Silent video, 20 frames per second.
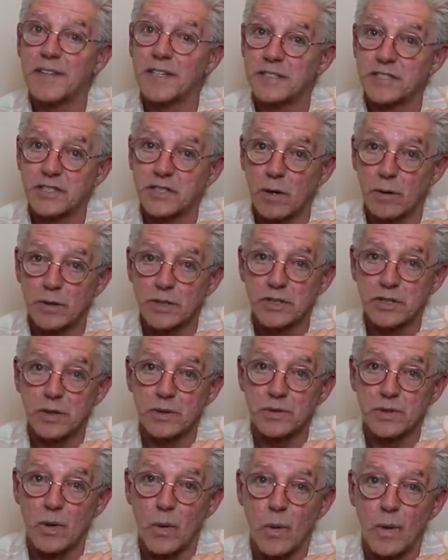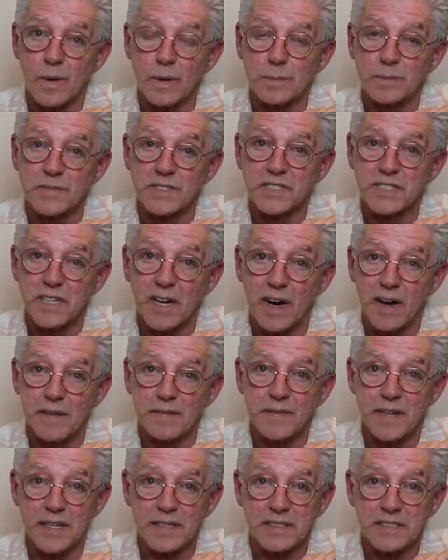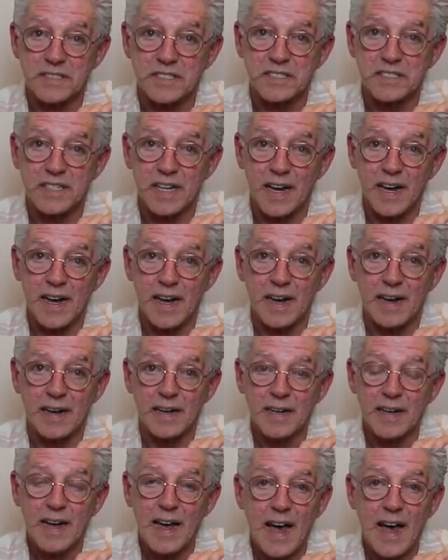the social norms of his day,